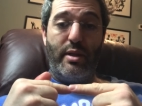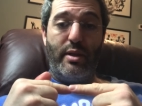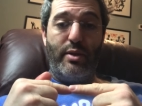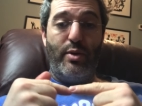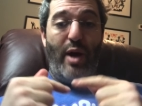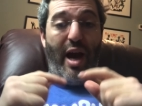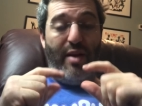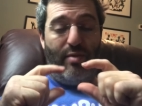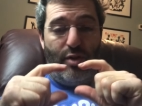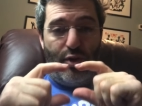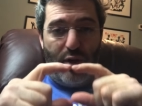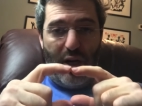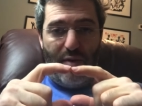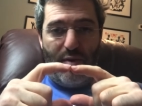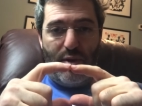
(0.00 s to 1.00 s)
You have a
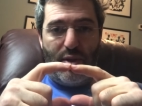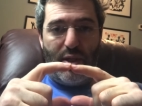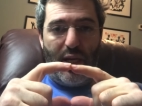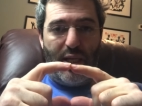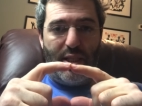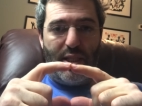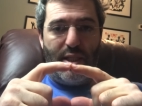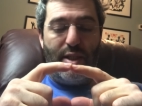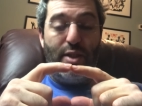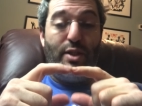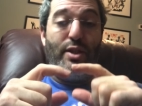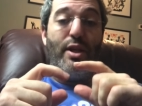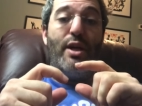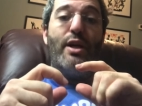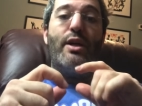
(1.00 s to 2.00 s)
driver's license,
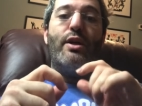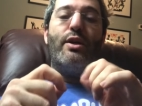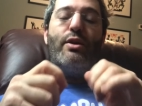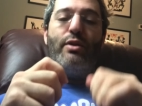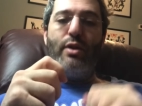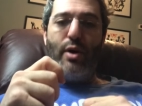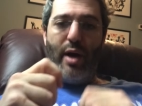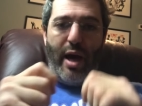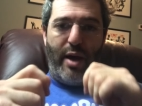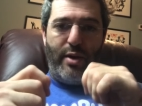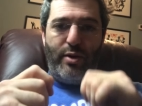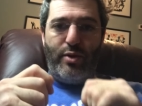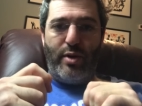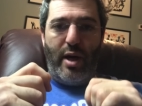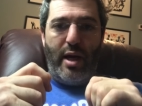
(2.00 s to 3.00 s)
you know how to
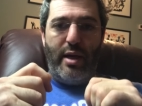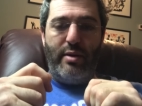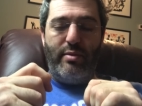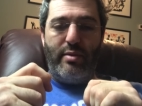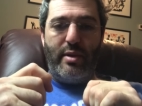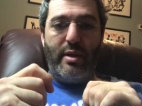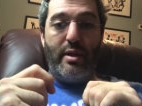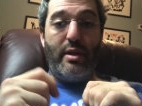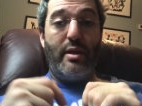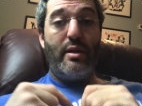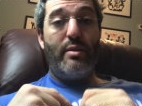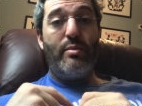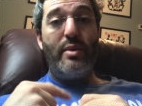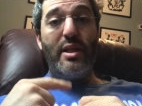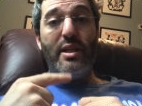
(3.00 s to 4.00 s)
drive,
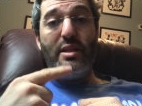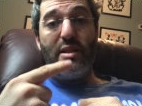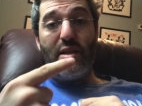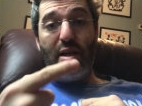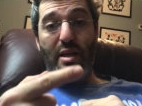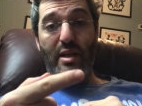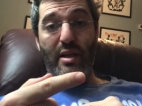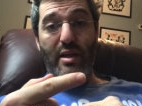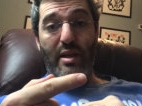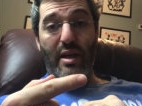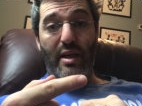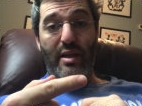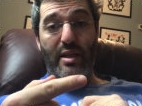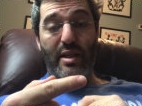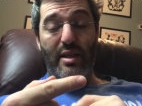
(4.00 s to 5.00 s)
but it's not a good
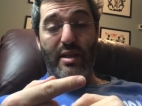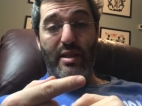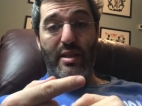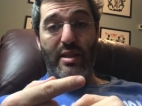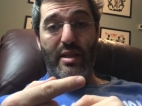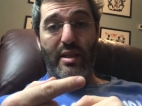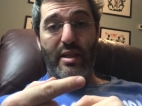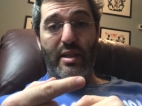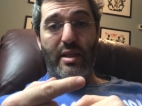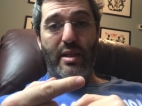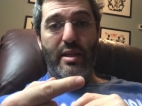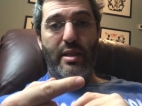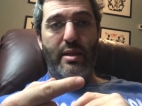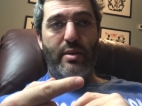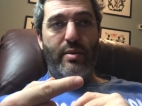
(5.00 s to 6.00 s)
idea,
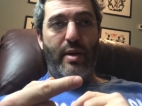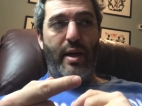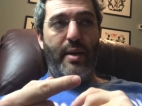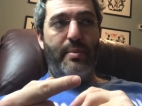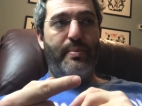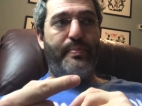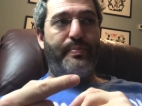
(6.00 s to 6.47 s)
right?